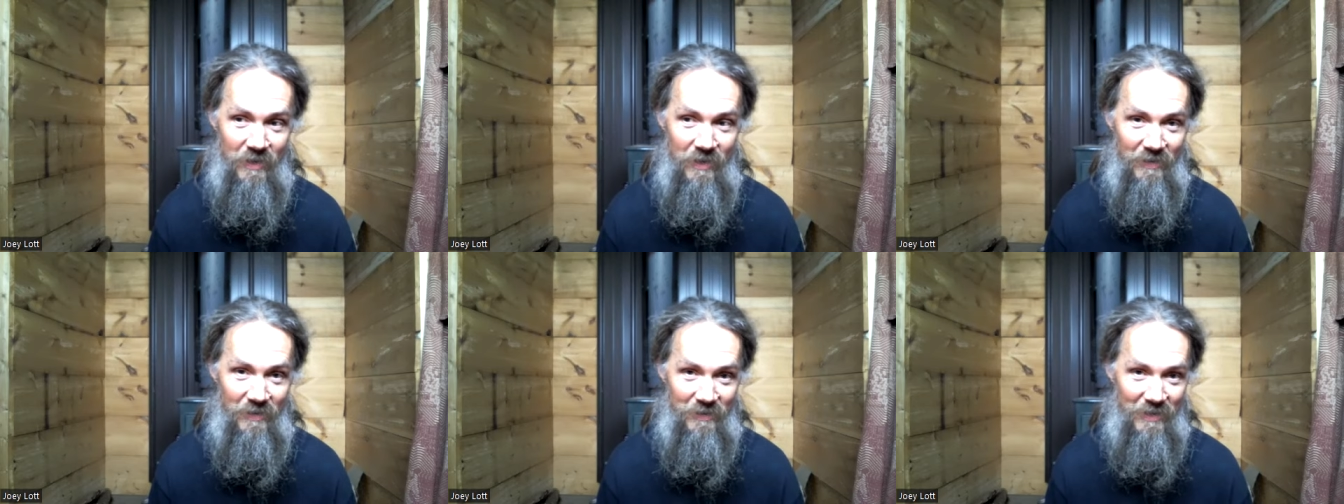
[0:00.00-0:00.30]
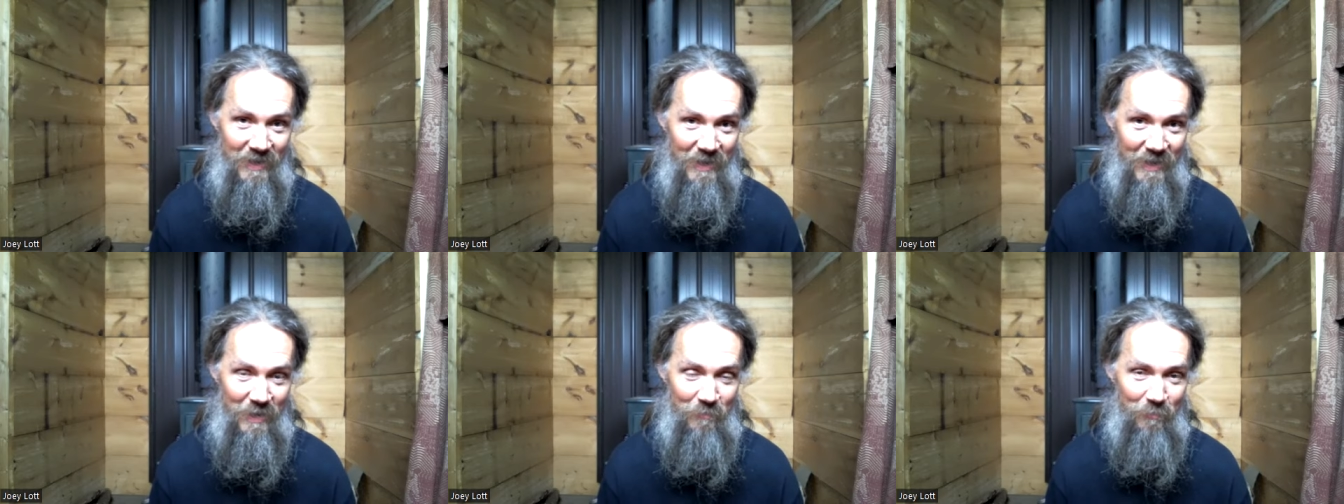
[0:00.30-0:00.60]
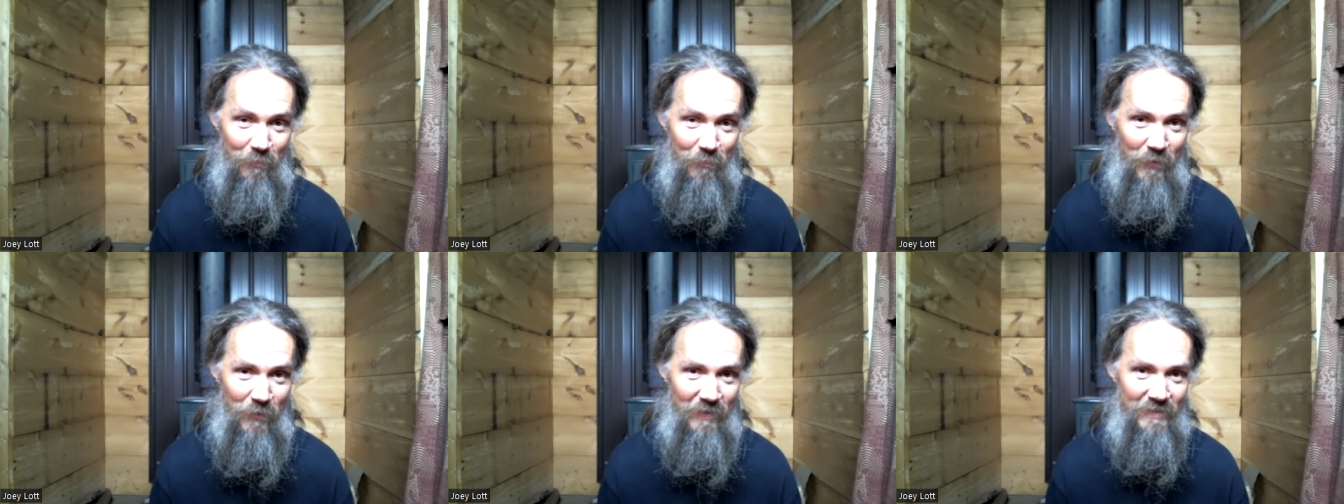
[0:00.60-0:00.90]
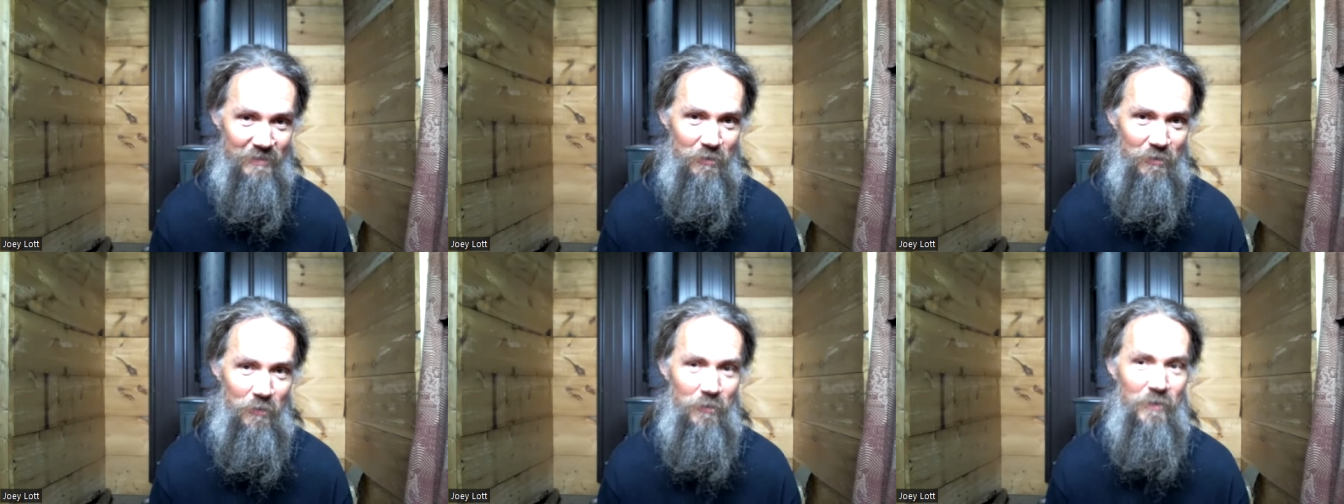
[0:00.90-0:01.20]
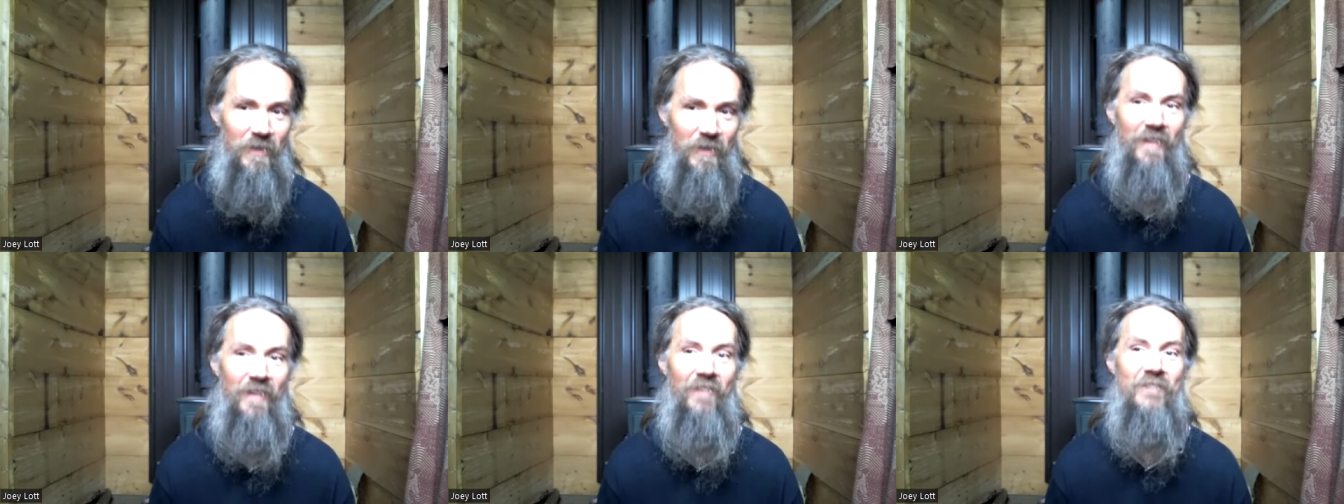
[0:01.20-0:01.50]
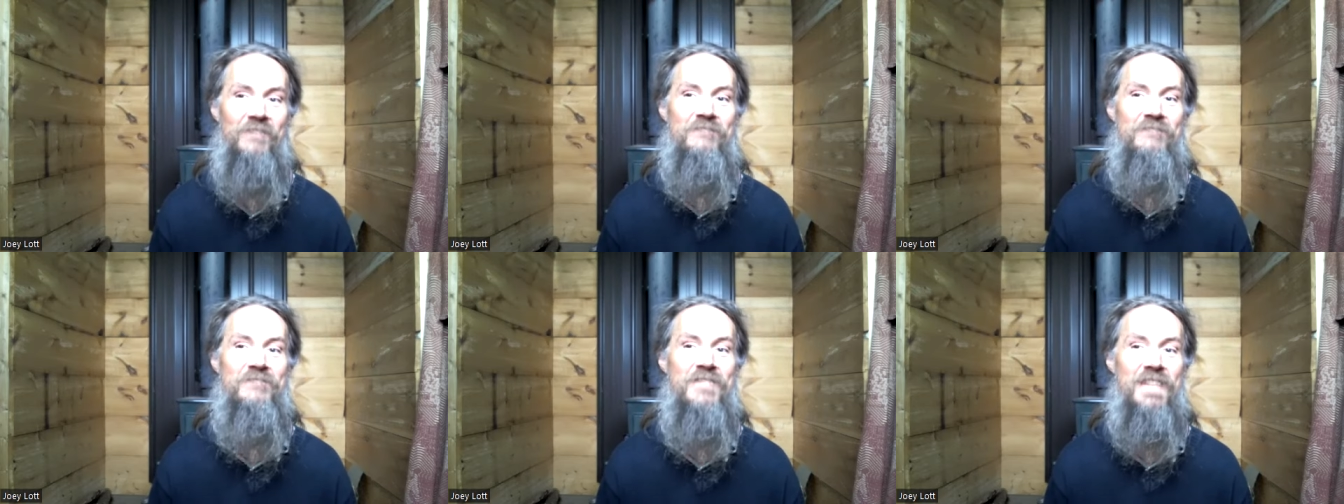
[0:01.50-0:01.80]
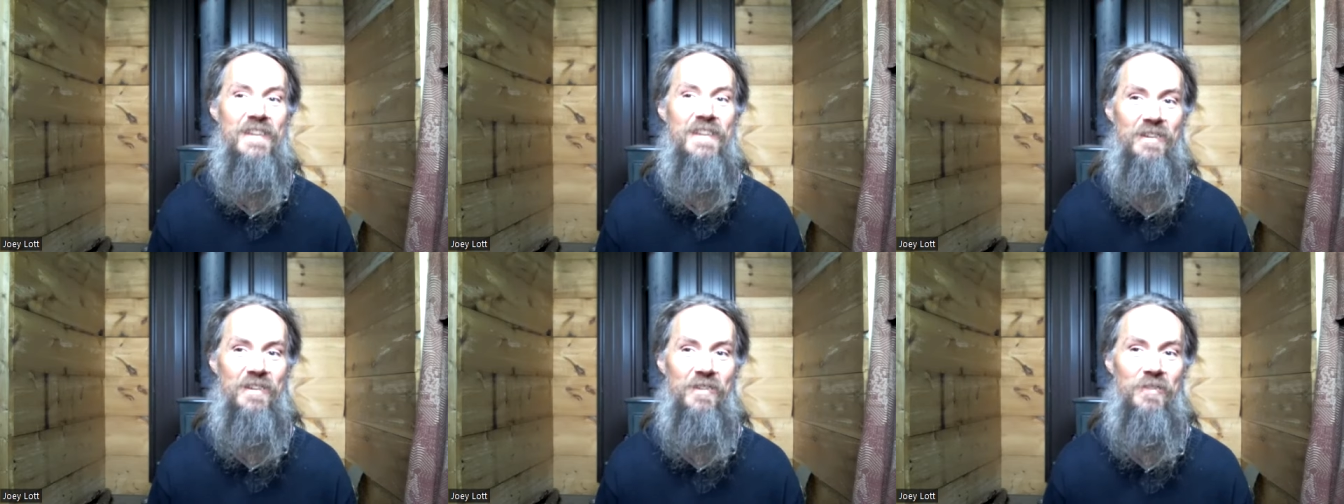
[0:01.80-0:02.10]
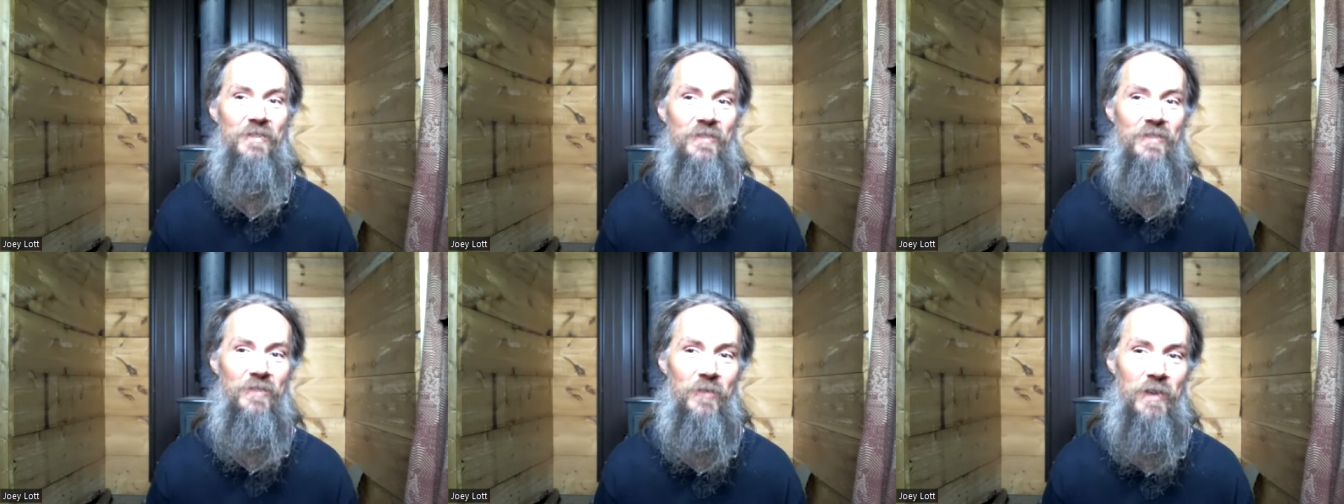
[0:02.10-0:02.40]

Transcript: got to that point. So, you know,